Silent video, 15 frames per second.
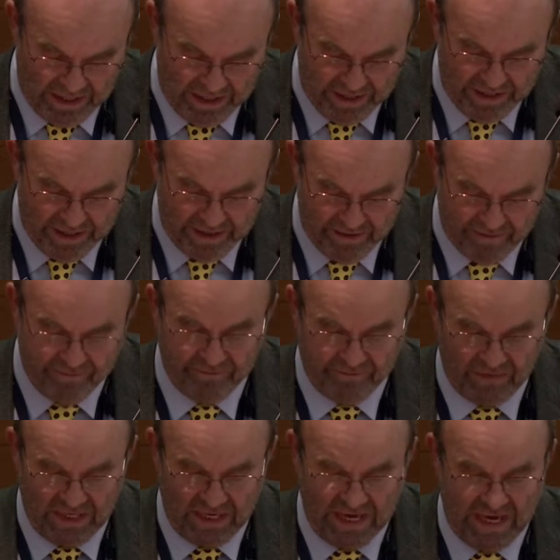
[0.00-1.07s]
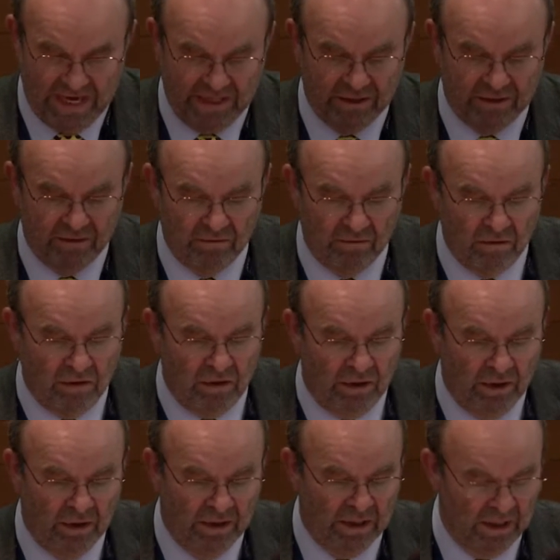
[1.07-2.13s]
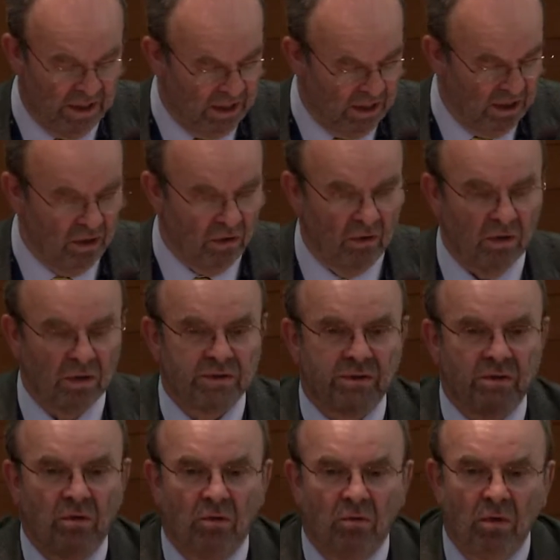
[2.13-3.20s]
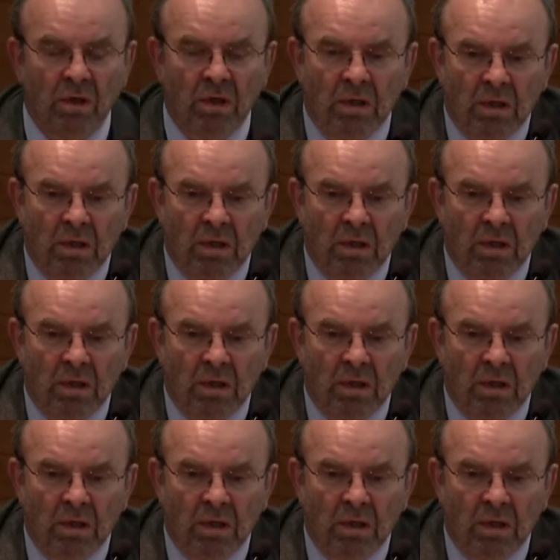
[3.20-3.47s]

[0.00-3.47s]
And also